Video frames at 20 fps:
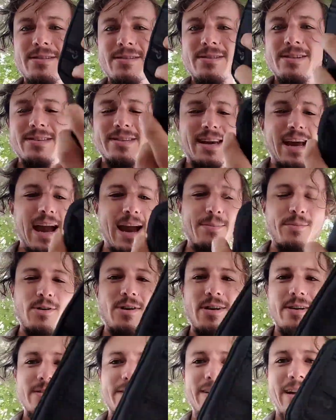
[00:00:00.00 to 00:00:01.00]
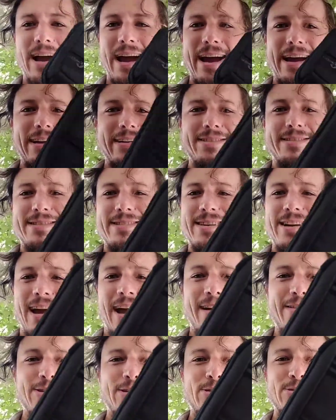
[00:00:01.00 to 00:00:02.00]
This camera, I
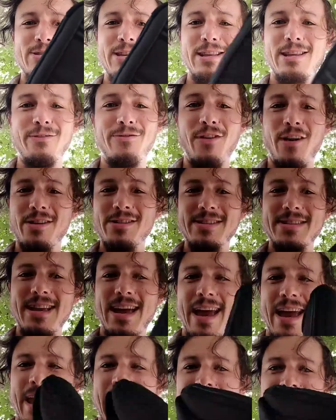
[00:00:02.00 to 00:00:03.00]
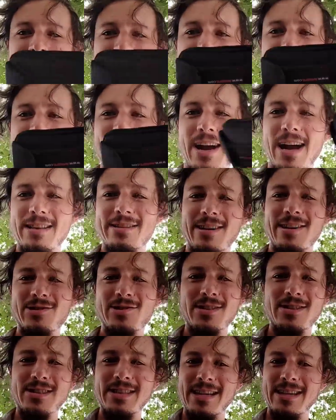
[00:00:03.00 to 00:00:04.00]
used it the first day and I've not touched
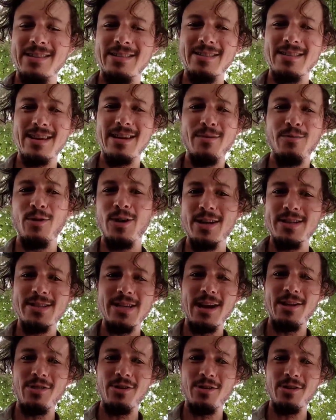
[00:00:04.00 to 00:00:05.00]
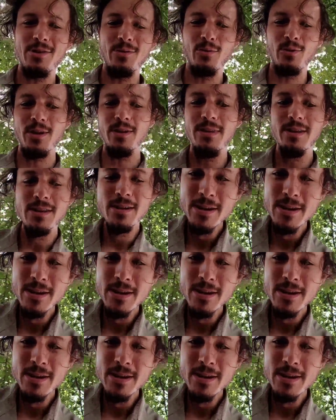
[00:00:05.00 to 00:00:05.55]
it since, and we're at day 31.